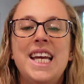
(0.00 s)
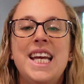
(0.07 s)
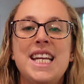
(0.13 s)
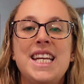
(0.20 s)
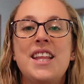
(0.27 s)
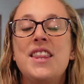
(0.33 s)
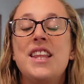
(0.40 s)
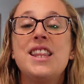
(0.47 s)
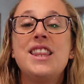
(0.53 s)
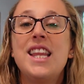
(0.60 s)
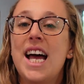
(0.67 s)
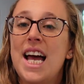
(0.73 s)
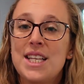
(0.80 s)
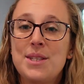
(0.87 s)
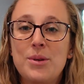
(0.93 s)
And the
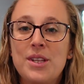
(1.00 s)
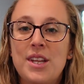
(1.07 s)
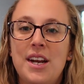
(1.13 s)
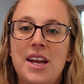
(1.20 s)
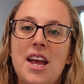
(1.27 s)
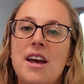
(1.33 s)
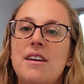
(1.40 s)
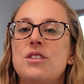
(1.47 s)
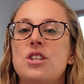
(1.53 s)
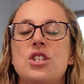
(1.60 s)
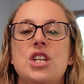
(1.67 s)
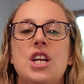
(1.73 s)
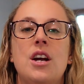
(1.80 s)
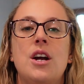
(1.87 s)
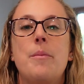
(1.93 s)
last book that I have to
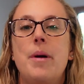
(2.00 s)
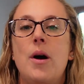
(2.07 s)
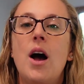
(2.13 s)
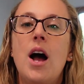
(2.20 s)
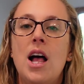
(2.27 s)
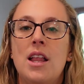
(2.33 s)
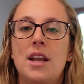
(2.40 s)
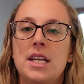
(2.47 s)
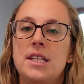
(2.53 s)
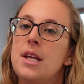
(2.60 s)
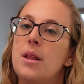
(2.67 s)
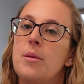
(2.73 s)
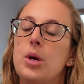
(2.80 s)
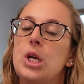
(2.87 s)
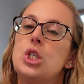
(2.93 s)
share about holiday
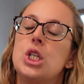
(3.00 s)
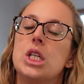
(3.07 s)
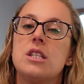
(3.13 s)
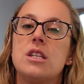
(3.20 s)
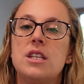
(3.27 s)
celebrations,